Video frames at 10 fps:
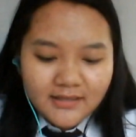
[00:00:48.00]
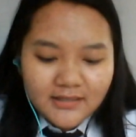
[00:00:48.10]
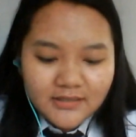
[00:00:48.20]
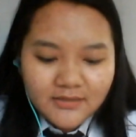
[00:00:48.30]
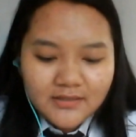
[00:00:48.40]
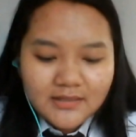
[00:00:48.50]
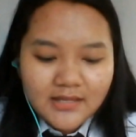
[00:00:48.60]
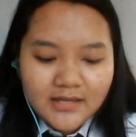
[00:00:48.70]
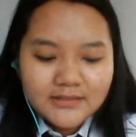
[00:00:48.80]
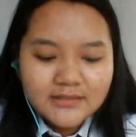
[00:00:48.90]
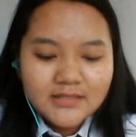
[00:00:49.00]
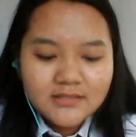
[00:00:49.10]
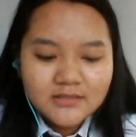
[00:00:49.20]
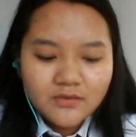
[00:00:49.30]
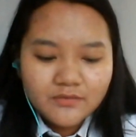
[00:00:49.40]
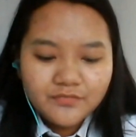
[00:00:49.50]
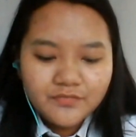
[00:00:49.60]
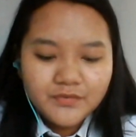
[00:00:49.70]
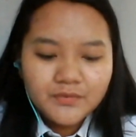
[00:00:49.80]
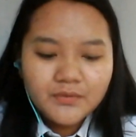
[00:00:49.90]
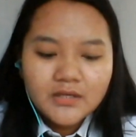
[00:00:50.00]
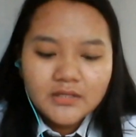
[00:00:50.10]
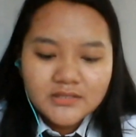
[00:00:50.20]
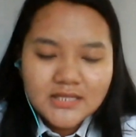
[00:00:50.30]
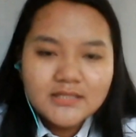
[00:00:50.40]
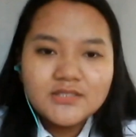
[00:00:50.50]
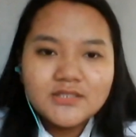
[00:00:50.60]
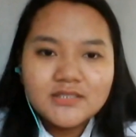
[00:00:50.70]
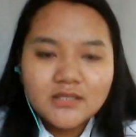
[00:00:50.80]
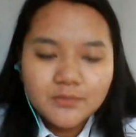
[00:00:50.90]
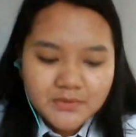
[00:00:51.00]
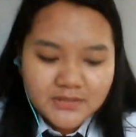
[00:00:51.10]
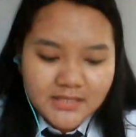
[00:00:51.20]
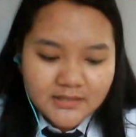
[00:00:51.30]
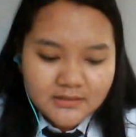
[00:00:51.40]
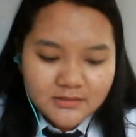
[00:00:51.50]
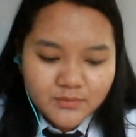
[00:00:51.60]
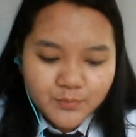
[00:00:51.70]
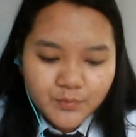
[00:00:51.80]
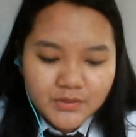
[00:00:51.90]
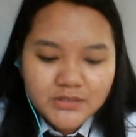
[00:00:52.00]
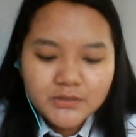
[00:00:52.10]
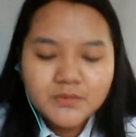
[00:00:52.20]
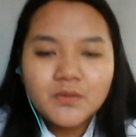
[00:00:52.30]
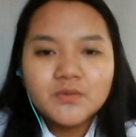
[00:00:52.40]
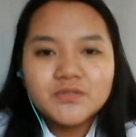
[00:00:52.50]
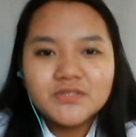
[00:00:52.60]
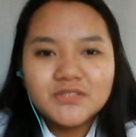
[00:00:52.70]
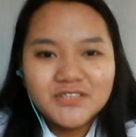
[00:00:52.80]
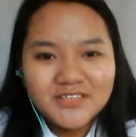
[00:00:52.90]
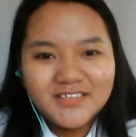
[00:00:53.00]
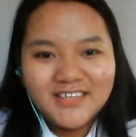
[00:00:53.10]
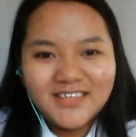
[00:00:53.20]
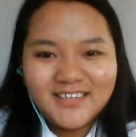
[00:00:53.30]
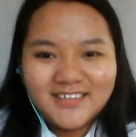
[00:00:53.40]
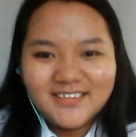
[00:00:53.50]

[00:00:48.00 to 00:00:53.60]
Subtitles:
can you enlighten us on few challenges and obstacles which crossed the journey?